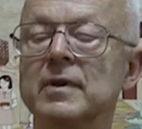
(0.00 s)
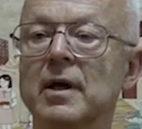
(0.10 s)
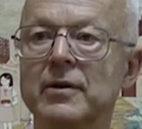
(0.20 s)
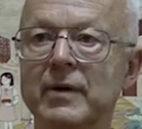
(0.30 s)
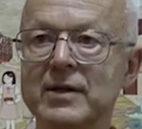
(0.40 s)

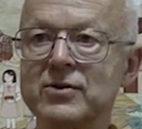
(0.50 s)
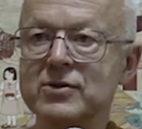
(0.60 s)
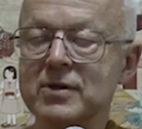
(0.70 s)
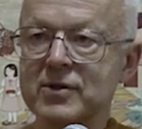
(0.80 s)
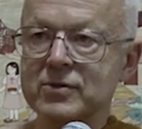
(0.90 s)
Other
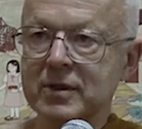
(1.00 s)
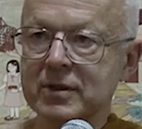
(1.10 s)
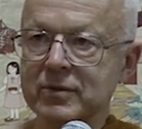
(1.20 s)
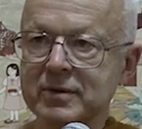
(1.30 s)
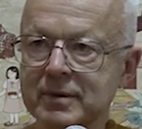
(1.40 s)
answers also
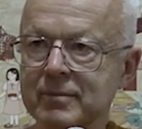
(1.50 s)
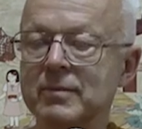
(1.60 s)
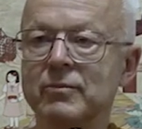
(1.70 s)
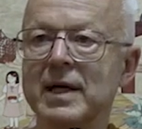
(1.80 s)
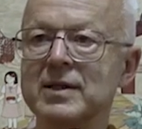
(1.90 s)
include
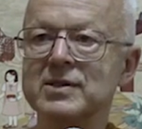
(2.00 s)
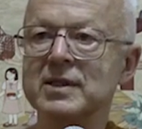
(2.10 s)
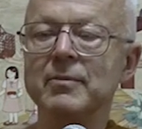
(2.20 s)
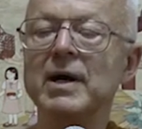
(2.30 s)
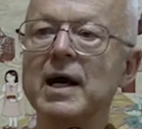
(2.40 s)

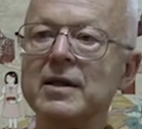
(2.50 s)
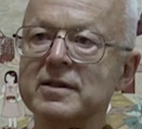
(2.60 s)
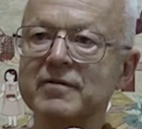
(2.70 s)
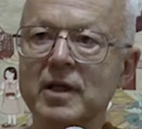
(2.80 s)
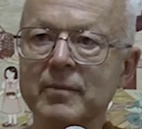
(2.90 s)
practicing the path,
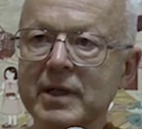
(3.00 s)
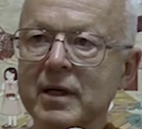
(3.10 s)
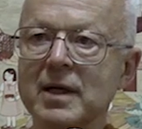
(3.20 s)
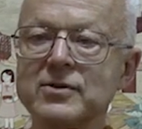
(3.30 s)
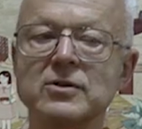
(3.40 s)
developing
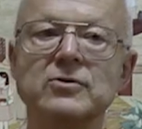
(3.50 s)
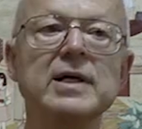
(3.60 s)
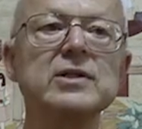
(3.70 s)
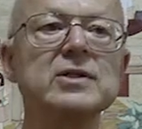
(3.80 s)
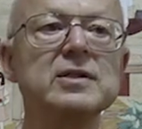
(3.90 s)

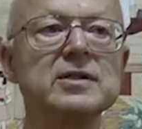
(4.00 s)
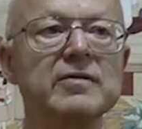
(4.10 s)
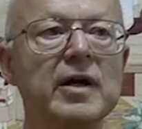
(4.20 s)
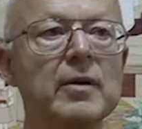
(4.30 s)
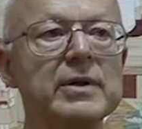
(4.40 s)
concentration,
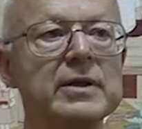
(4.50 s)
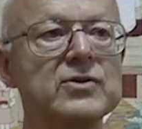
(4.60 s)
developing